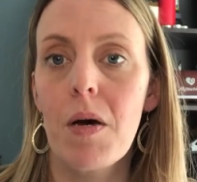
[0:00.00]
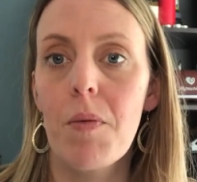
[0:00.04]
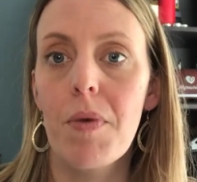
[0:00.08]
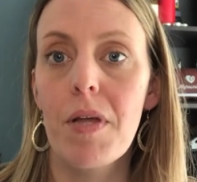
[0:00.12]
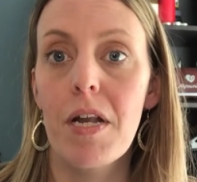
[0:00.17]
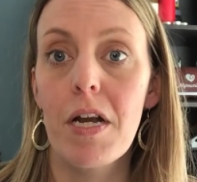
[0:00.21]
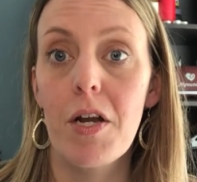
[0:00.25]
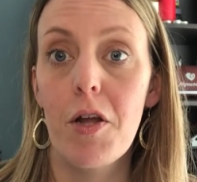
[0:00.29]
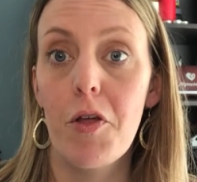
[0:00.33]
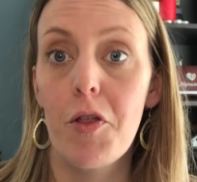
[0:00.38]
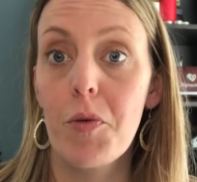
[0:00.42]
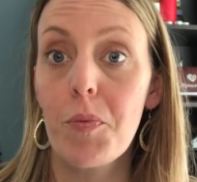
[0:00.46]

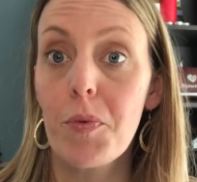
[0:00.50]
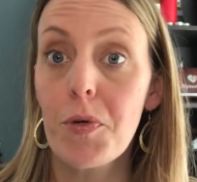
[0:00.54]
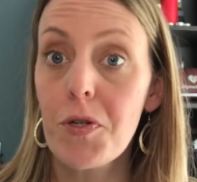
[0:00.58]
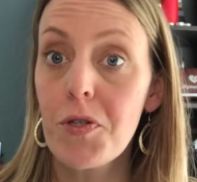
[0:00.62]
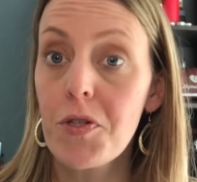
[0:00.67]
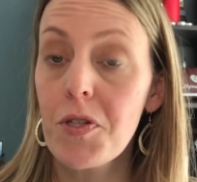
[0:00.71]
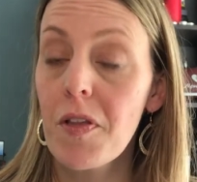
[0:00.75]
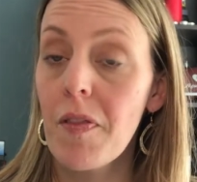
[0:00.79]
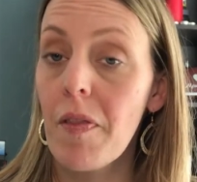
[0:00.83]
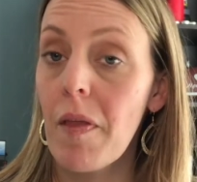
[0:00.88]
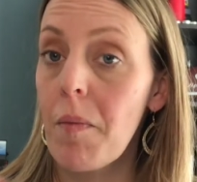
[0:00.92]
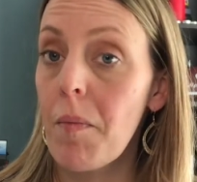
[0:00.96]
In another
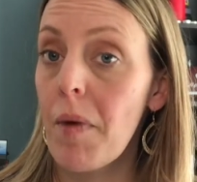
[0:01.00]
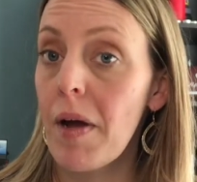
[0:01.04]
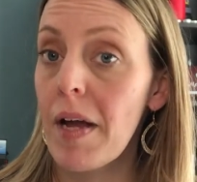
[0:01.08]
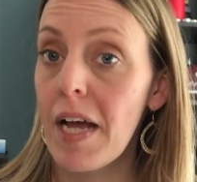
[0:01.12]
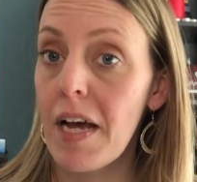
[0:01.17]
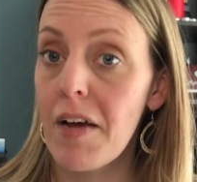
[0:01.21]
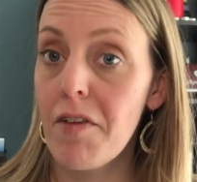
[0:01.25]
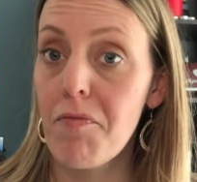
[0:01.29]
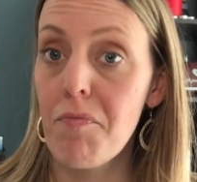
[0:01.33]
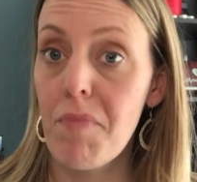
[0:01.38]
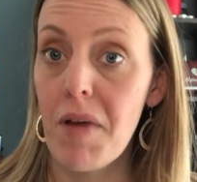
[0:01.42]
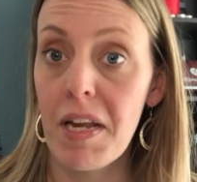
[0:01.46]
person, they might
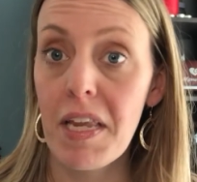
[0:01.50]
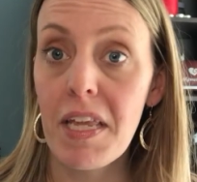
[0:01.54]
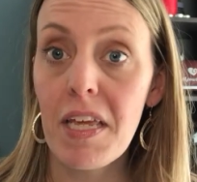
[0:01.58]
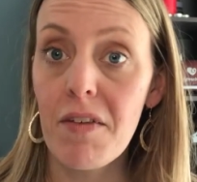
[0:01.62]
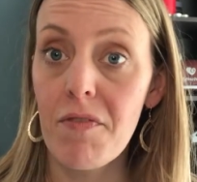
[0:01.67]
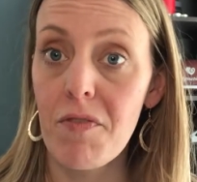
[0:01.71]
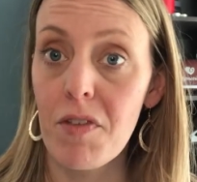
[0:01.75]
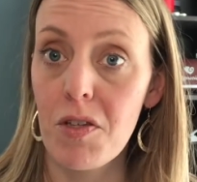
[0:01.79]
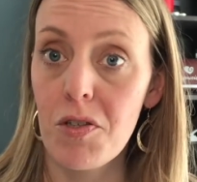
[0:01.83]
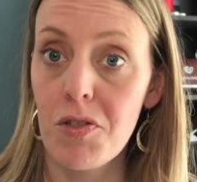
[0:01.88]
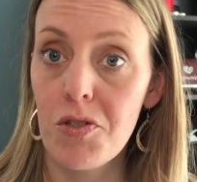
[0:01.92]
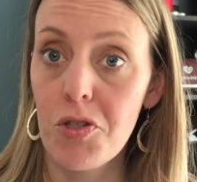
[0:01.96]
have many
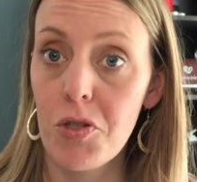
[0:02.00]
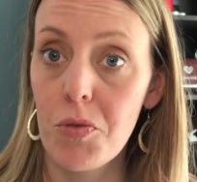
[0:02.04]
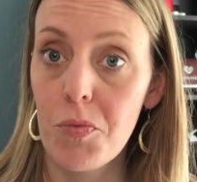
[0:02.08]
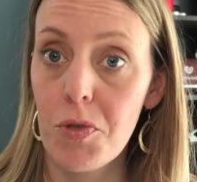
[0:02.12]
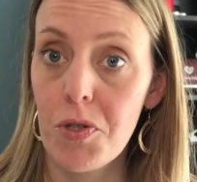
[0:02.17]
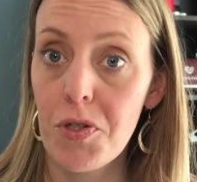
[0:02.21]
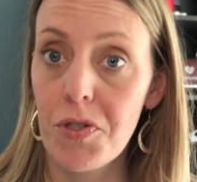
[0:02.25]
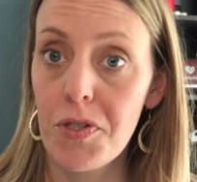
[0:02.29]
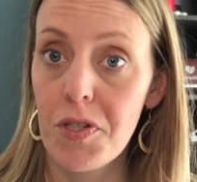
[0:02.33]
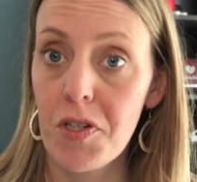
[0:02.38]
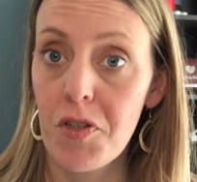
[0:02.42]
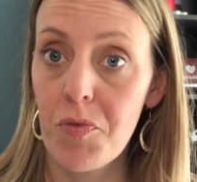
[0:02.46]
of these
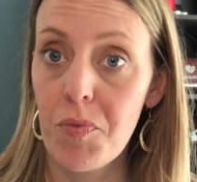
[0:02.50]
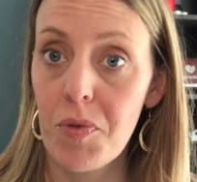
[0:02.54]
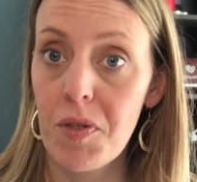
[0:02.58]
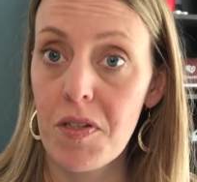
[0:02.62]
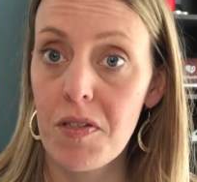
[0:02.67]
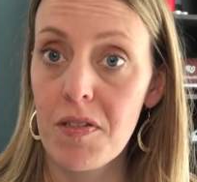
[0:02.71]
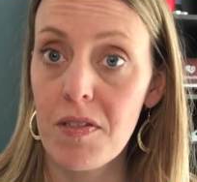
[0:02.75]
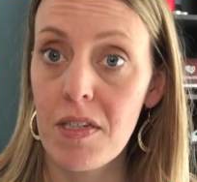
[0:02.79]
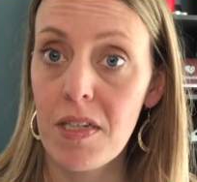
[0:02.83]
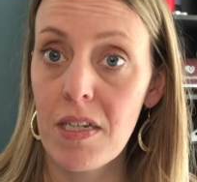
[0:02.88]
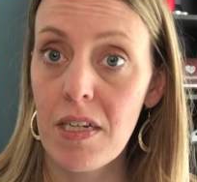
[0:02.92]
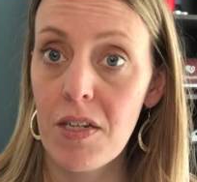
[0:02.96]
tumors that have been
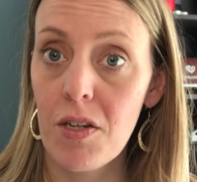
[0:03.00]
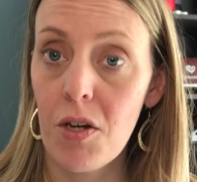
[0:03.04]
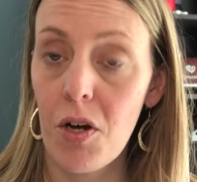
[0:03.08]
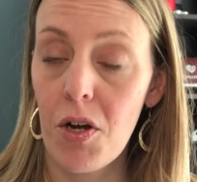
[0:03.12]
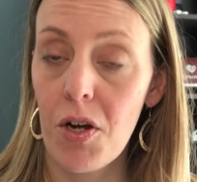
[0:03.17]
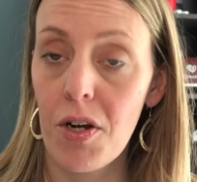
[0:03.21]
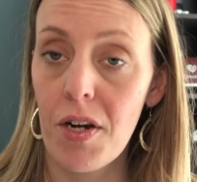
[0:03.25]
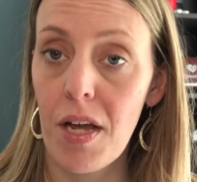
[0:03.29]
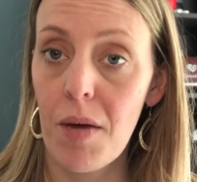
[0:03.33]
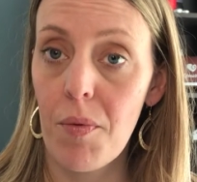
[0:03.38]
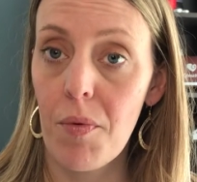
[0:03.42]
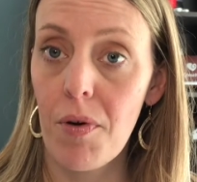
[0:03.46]
seen on
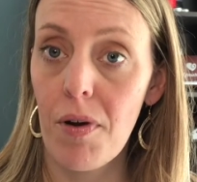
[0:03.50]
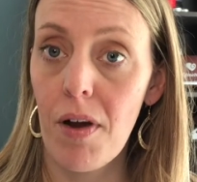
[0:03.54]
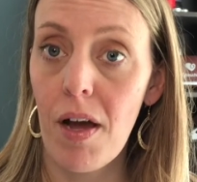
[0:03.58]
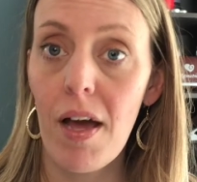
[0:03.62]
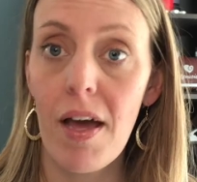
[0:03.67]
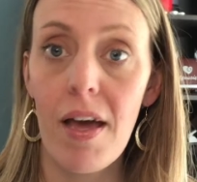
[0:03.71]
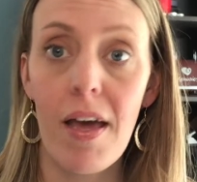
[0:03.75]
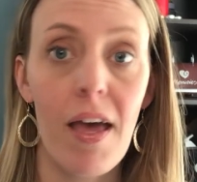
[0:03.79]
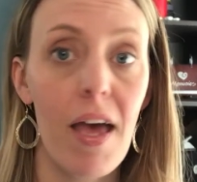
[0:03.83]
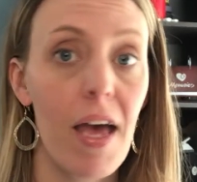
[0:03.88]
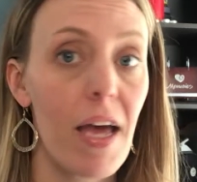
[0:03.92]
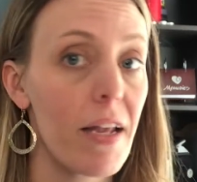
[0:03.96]
an
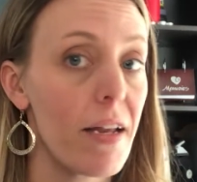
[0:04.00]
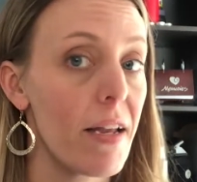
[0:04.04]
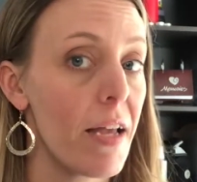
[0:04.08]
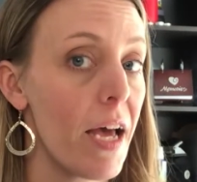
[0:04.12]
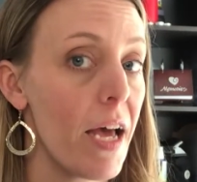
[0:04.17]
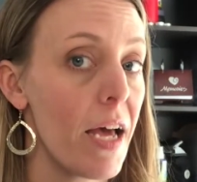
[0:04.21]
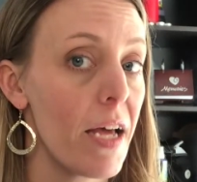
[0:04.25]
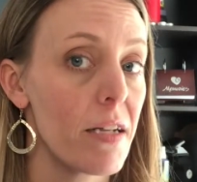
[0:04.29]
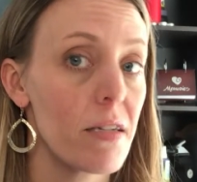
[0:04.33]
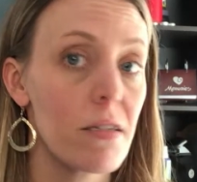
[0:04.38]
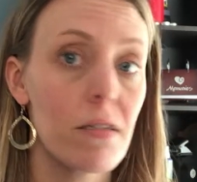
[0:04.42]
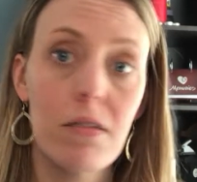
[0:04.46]
MRI and
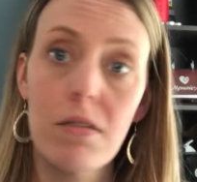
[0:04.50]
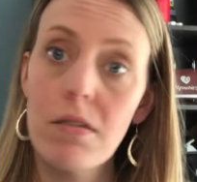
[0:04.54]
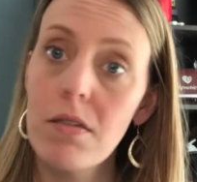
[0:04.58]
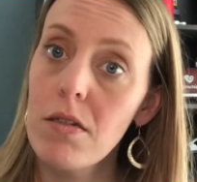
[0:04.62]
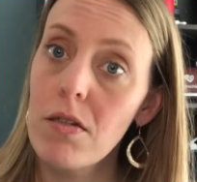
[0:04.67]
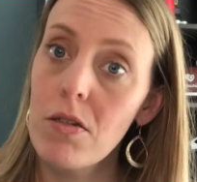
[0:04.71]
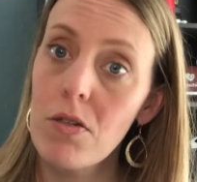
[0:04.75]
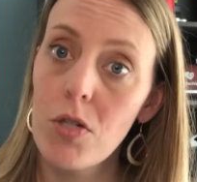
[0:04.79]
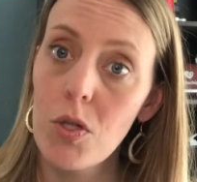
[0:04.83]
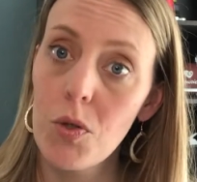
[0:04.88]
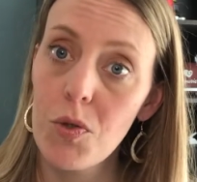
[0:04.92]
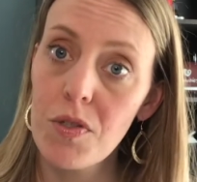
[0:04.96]
had
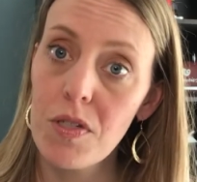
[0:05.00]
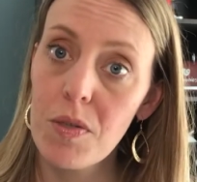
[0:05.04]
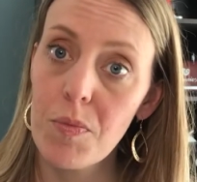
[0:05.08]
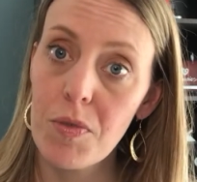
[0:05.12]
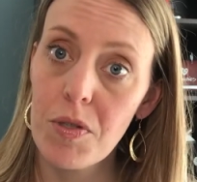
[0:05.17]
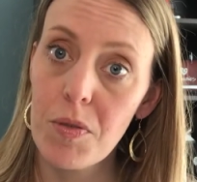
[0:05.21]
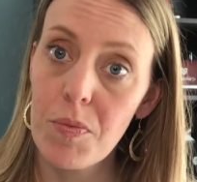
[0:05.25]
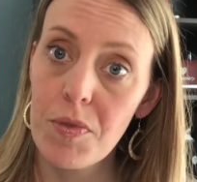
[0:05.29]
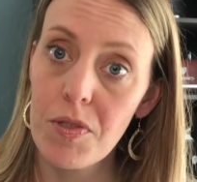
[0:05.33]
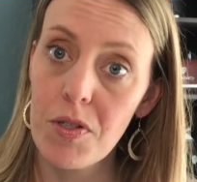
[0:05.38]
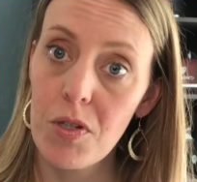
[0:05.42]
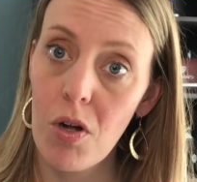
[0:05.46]
no
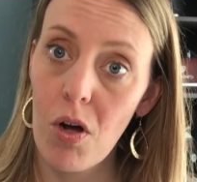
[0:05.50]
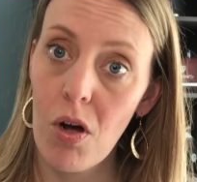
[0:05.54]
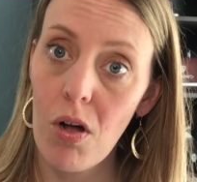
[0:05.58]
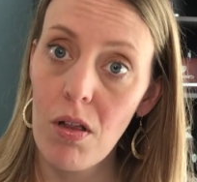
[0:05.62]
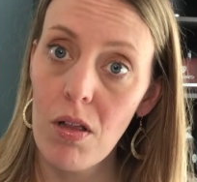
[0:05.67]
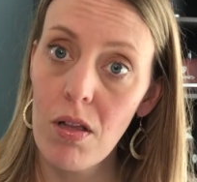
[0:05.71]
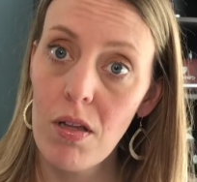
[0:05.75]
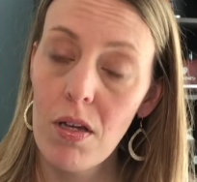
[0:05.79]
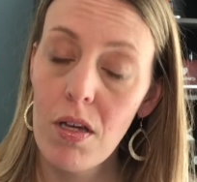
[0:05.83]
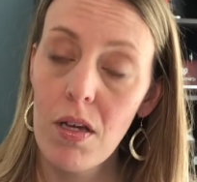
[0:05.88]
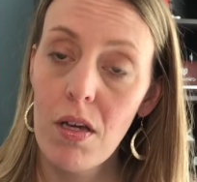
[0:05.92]
symptoms at all.